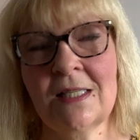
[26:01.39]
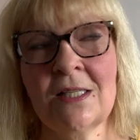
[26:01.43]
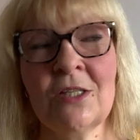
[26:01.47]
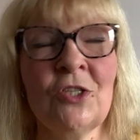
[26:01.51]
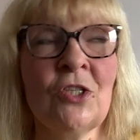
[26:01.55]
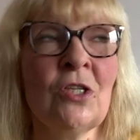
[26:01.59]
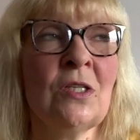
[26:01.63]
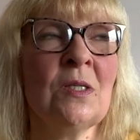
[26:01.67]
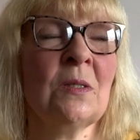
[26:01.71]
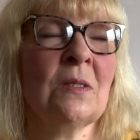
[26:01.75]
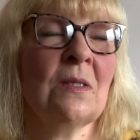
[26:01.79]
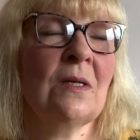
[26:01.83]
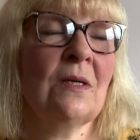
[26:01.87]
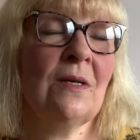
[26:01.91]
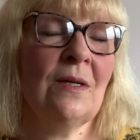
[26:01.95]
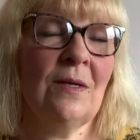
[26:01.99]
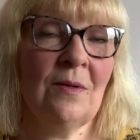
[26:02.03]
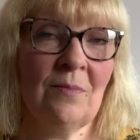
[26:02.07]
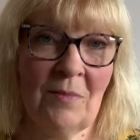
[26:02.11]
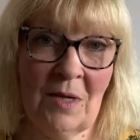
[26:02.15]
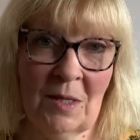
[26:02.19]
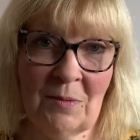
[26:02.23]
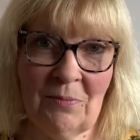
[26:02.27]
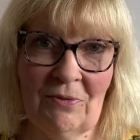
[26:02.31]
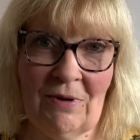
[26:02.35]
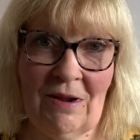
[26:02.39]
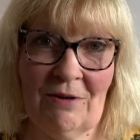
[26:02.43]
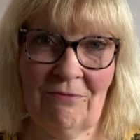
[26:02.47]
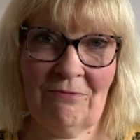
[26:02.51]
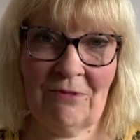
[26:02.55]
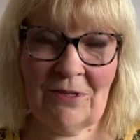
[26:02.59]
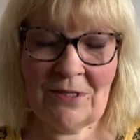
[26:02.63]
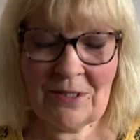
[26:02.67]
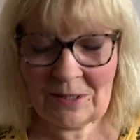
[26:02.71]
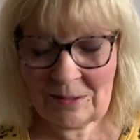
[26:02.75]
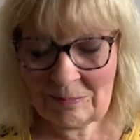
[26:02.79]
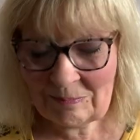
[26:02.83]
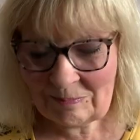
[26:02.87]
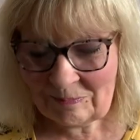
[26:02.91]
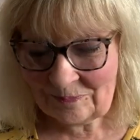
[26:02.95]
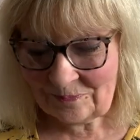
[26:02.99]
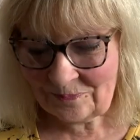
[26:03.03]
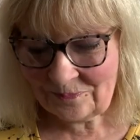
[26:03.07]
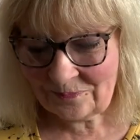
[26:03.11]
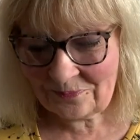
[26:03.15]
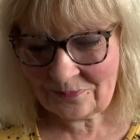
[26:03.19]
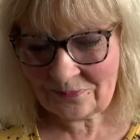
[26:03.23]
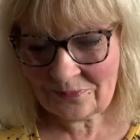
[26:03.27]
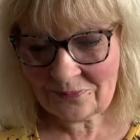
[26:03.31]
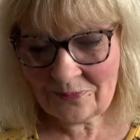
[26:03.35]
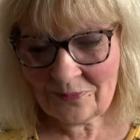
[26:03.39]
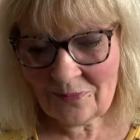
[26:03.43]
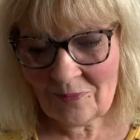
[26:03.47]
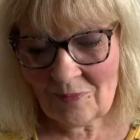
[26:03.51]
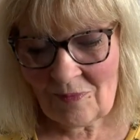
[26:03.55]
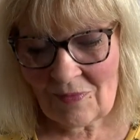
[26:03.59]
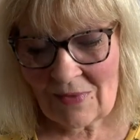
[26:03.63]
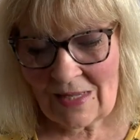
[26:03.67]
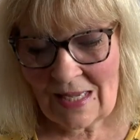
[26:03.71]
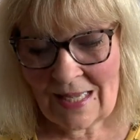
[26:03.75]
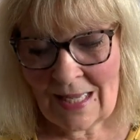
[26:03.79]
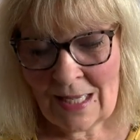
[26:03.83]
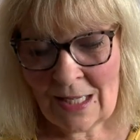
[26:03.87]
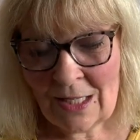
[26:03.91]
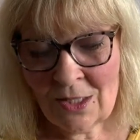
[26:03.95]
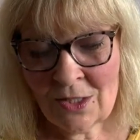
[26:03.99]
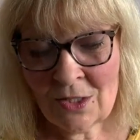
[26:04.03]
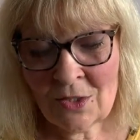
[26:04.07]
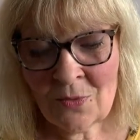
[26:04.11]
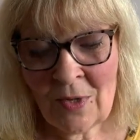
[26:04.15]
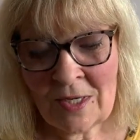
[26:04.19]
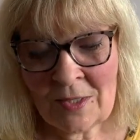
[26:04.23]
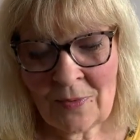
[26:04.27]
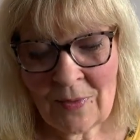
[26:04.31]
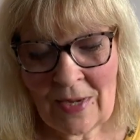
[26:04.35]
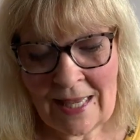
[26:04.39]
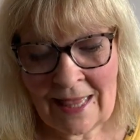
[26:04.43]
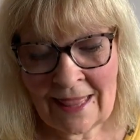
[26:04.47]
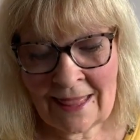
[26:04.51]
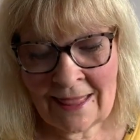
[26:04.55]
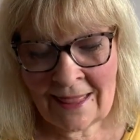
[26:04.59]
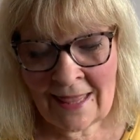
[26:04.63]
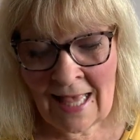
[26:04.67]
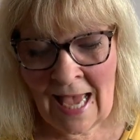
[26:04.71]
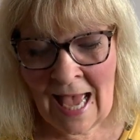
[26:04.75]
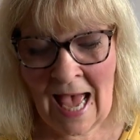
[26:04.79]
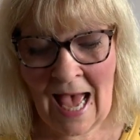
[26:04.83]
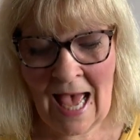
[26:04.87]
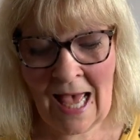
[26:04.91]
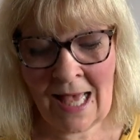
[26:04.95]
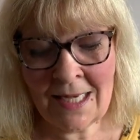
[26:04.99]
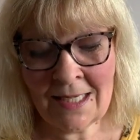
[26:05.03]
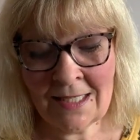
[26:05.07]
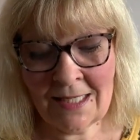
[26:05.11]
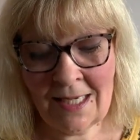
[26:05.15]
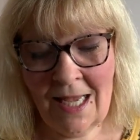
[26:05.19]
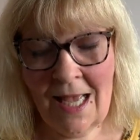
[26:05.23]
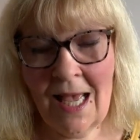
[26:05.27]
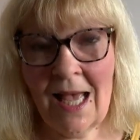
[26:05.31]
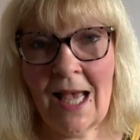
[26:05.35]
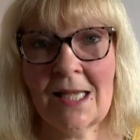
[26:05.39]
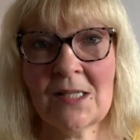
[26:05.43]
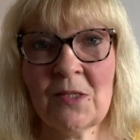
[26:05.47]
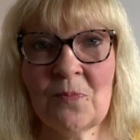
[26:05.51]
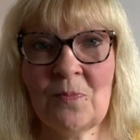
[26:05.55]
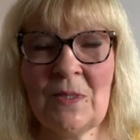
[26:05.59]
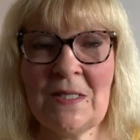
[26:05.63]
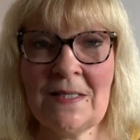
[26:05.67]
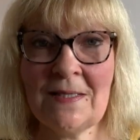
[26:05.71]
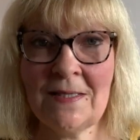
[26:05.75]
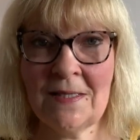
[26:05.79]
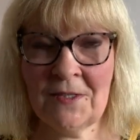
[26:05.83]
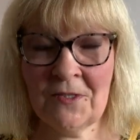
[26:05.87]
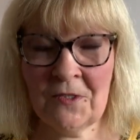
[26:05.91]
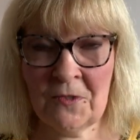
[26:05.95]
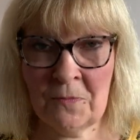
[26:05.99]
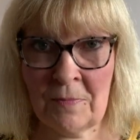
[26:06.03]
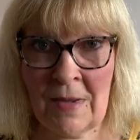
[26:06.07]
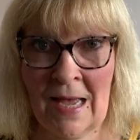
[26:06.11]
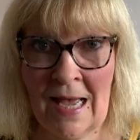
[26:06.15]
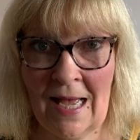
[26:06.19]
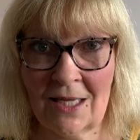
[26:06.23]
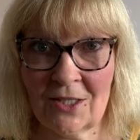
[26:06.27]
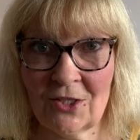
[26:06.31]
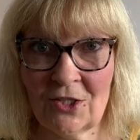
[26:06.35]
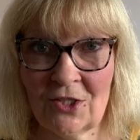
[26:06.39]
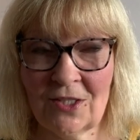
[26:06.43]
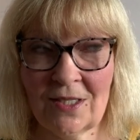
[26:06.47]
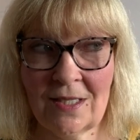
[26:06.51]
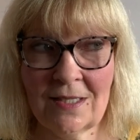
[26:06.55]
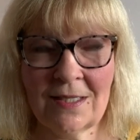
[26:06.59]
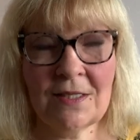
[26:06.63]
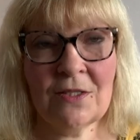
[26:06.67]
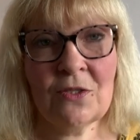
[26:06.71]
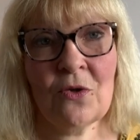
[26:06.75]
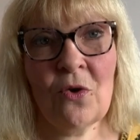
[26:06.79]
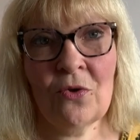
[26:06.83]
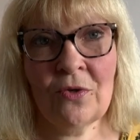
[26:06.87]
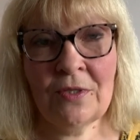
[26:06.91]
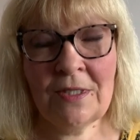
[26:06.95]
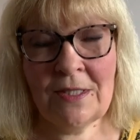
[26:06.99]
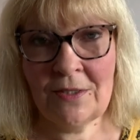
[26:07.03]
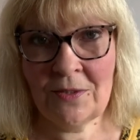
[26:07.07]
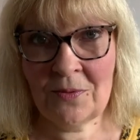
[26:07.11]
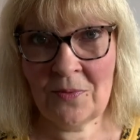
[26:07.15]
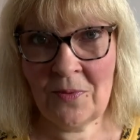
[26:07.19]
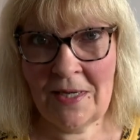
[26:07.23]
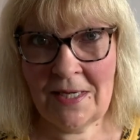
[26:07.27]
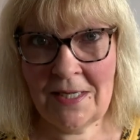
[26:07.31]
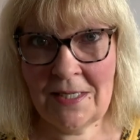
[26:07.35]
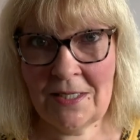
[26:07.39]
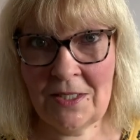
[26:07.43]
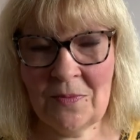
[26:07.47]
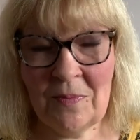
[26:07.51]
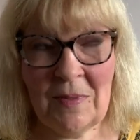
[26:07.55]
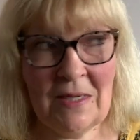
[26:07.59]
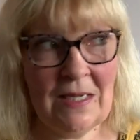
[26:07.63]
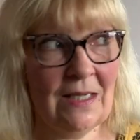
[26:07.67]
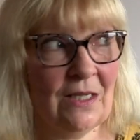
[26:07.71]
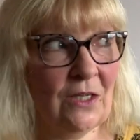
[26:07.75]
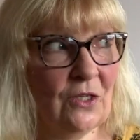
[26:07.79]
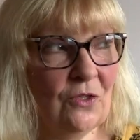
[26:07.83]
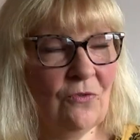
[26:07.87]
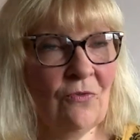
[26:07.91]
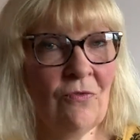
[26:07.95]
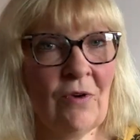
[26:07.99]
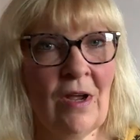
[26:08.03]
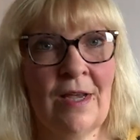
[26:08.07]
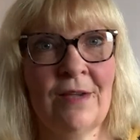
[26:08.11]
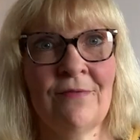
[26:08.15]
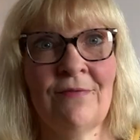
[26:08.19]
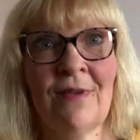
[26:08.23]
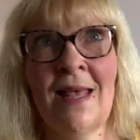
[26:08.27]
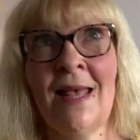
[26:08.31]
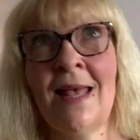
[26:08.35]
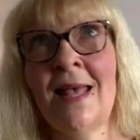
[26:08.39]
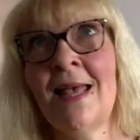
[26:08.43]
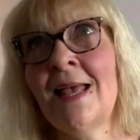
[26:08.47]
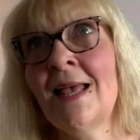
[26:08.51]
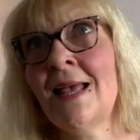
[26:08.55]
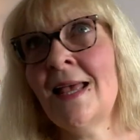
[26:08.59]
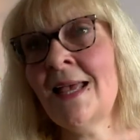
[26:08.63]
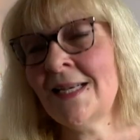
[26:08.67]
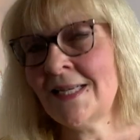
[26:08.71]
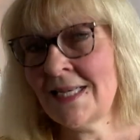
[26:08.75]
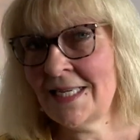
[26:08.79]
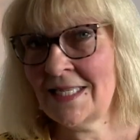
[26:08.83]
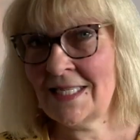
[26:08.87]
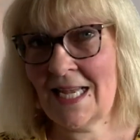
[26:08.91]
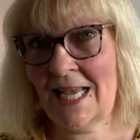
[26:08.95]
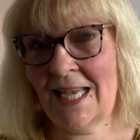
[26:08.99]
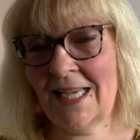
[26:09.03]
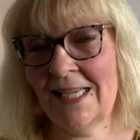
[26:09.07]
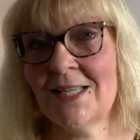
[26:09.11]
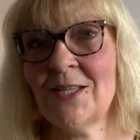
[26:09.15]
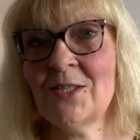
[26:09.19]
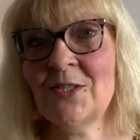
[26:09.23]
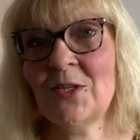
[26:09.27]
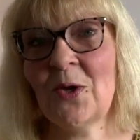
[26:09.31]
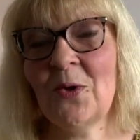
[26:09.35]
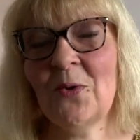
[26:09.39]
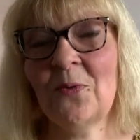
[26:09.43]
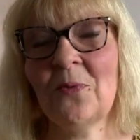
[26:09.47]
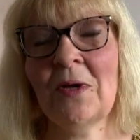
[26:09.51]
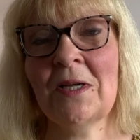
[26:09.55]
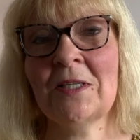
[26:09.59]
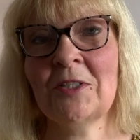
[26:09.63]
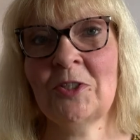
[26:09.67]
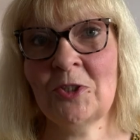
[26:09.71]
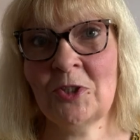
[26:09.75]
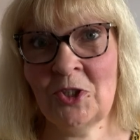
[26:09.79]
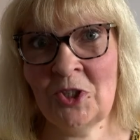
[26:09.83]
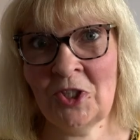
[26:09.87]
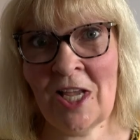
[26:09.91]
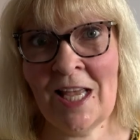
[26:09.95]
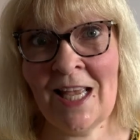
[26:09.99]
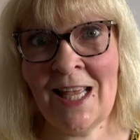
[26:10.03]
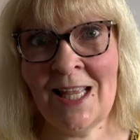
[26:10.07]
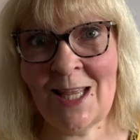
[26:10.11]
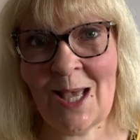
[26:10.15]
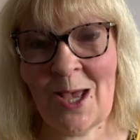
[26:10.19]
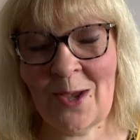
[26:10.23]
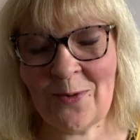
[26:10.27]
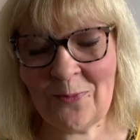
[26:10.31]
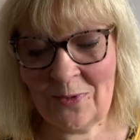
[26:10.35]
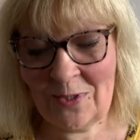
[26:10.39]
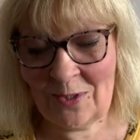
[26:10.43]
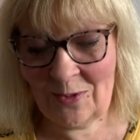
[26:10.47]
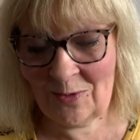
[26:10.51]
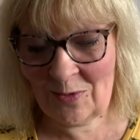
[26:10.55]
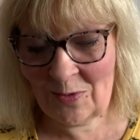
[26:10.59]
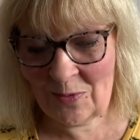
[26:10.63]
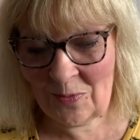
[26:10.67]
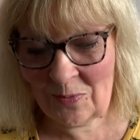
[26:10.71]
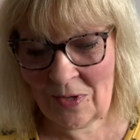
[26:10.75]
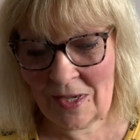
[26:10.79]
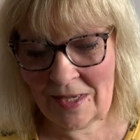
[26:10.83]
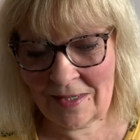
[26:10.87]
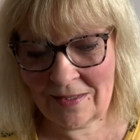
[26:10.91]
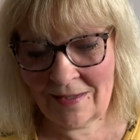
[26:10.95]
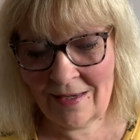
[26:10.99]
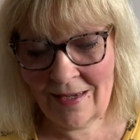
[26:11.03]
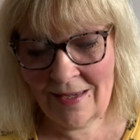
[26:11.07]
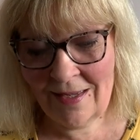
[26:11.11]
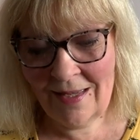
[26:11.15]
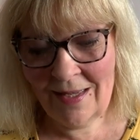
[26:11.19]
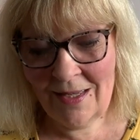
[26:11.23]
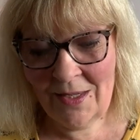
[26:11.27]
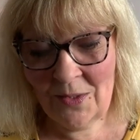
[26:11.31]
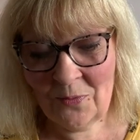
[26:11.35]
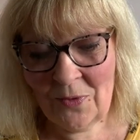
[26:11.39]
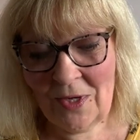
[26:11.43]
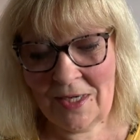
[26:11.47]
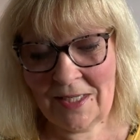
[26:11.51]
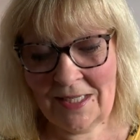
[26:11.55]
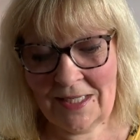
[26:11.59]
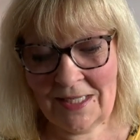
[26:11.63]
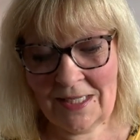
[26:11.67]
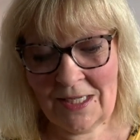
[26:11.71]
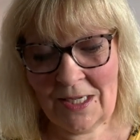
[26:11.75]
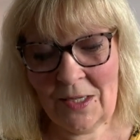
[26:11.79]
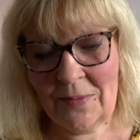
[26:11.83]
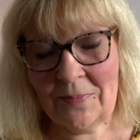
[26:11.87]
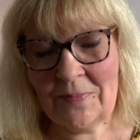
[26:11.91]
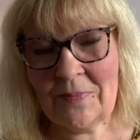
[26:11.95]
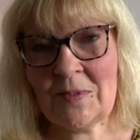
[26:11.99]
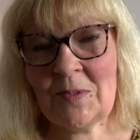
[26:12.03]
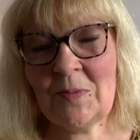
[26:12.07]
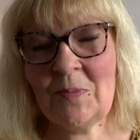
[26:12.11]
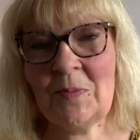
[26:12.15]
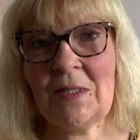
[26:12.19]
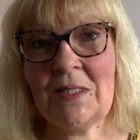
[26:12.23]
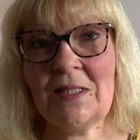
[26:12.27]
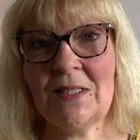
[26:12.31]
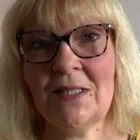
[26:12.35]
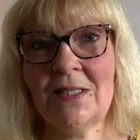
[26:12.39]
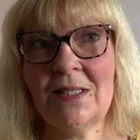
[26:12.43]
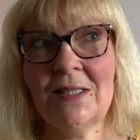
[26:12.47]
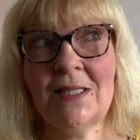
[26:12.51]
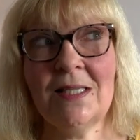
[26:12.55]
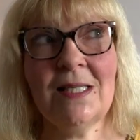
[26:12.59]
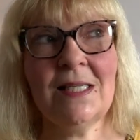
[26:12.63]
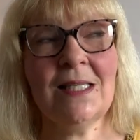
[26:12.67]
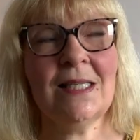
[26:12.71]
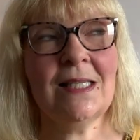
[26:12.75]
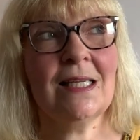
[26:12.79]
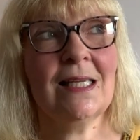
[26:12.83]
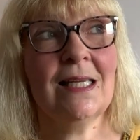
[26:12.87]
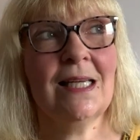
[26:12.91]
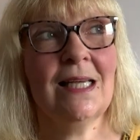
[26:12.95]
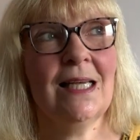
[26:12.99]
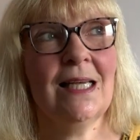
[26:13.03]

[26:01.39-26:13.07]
It's just my preference. So anyway, that has been dispatched and it's on its way to me. It could arrive any day, so I shall share that with you when it comes, because